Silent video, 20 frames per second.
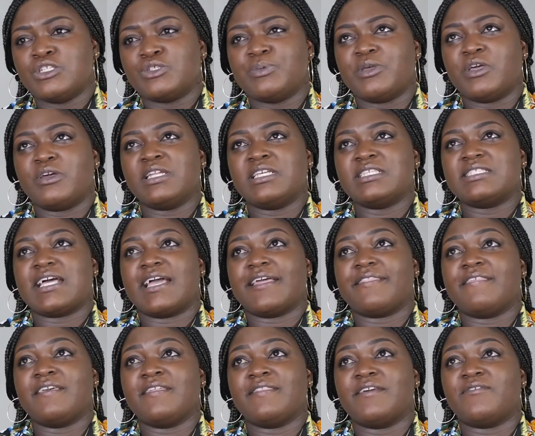To be honest, I
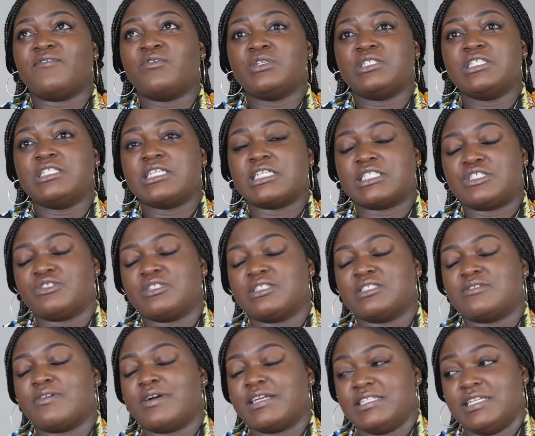think the food industry is
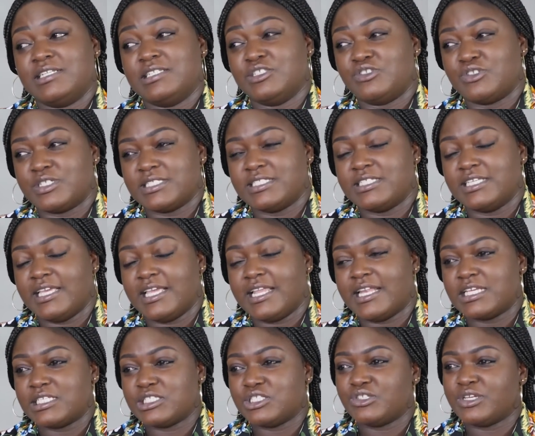quite an interesting
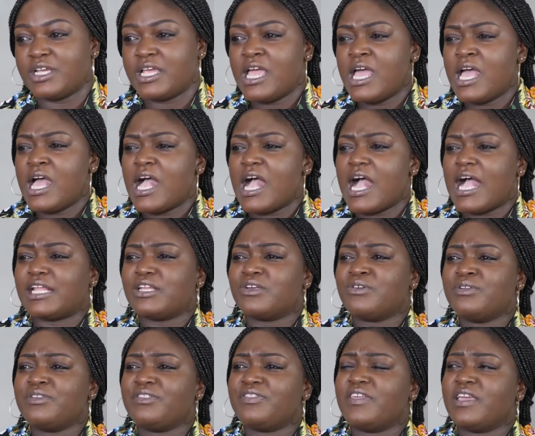industry. I
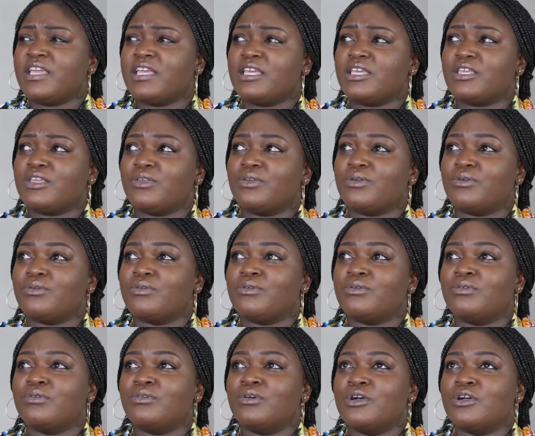don't think
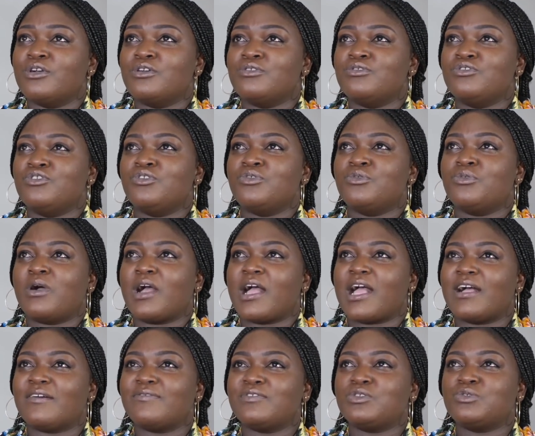you
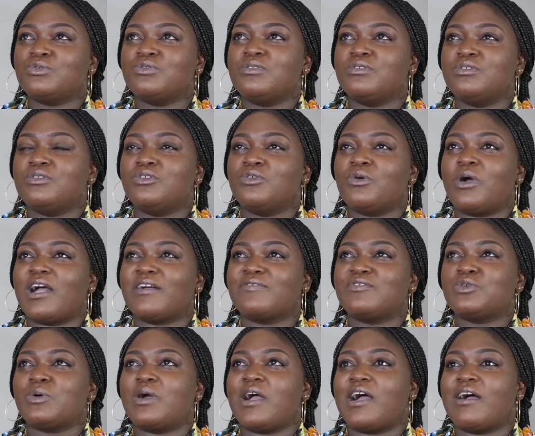have
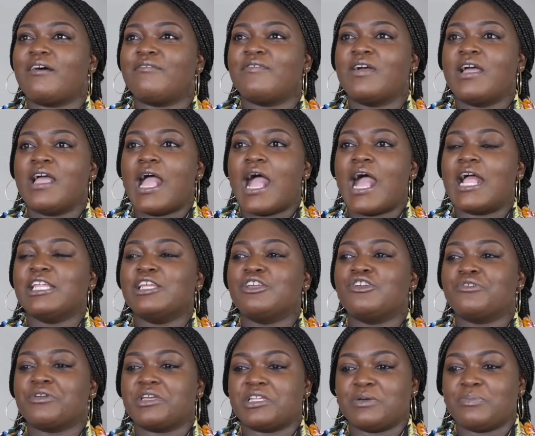to have an
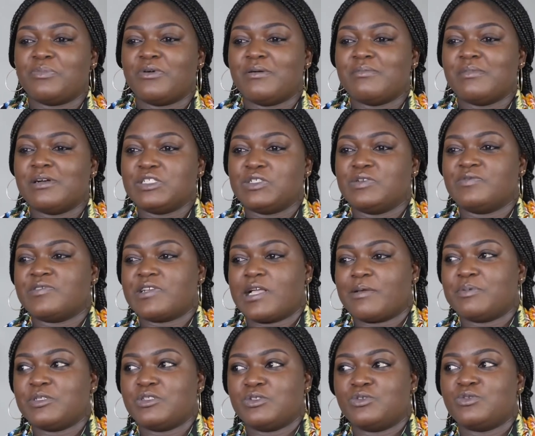incredible amount of
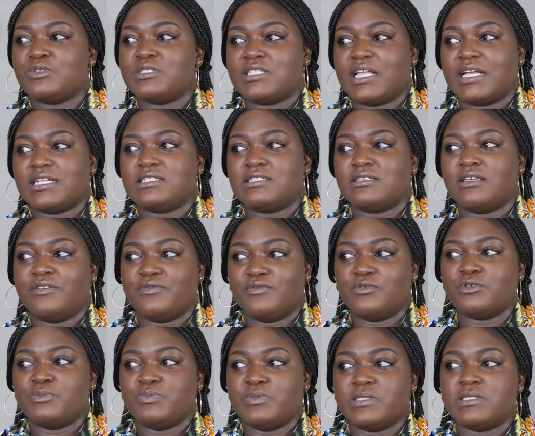capital to start a
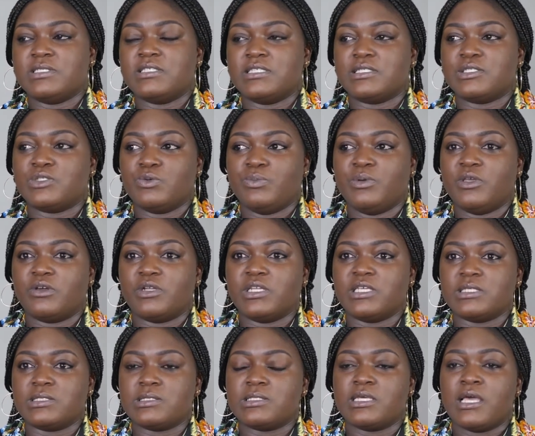food business, to be
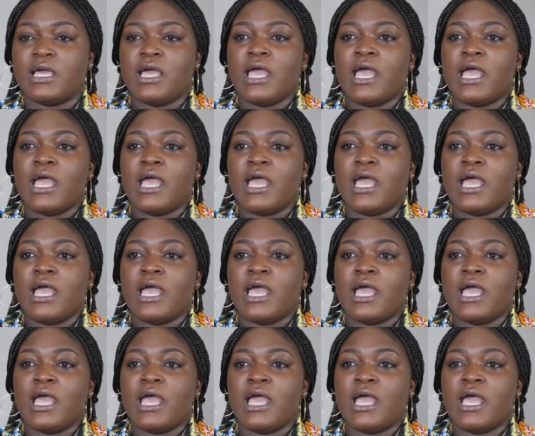honest.